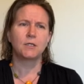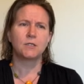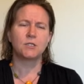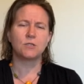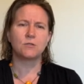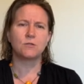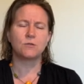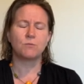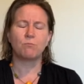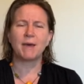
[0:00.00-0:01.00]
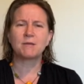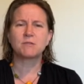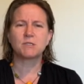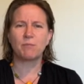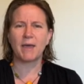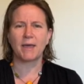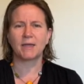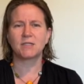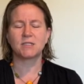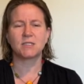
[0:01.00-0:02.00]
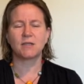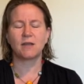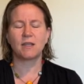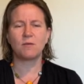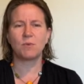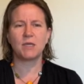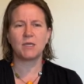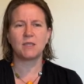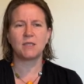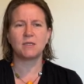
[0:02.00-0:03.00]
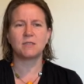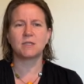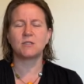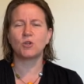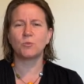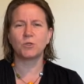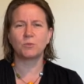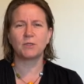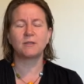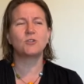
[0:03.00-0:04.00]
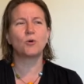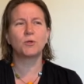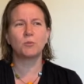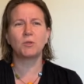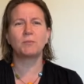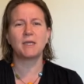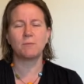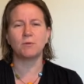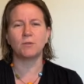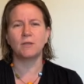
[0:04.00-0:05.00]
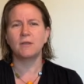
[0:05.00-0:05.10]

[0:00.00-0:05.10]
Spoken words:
to bounce back, to suddenly be these indomitable people